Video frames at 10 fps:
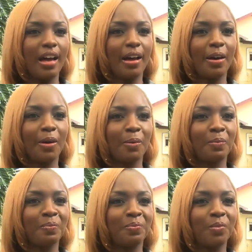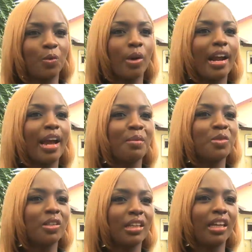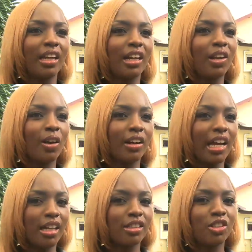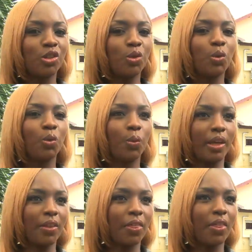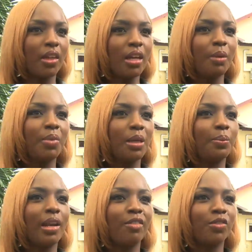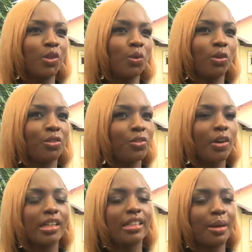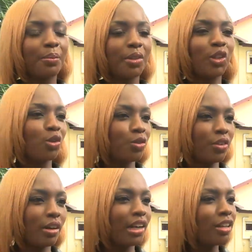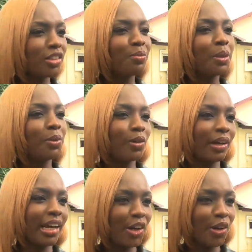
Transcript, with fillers: Um, where I am today, a lot has to do with people I've known. For example, Novia. A lot of people look at